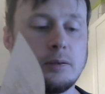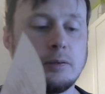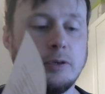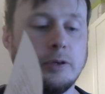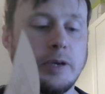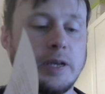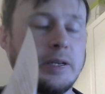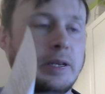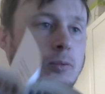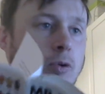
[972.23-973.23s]
We don't get an
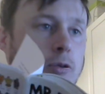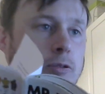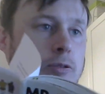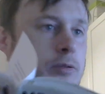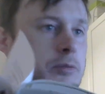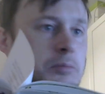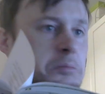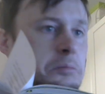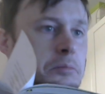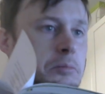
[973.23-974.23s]
it was
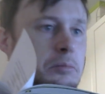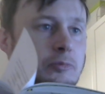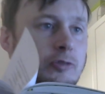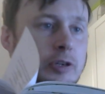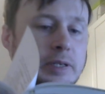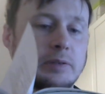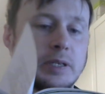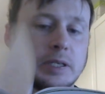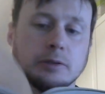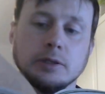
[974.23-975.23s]

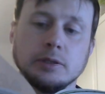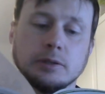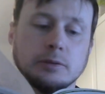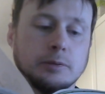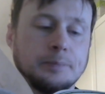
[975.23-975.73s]
relieving or anything, or